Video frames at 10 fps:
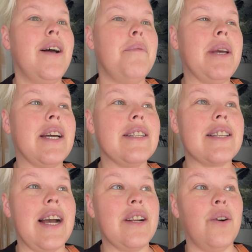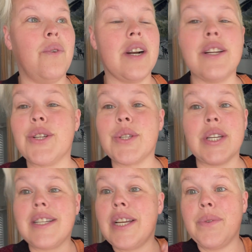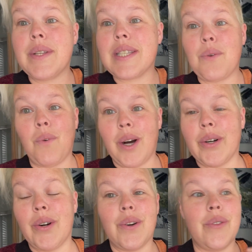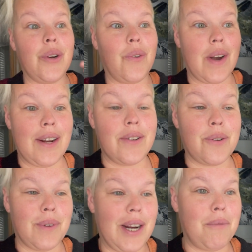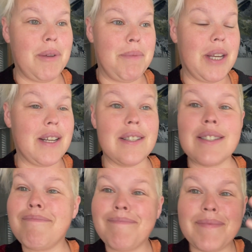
because I don't want to just continuously water the ground around me, because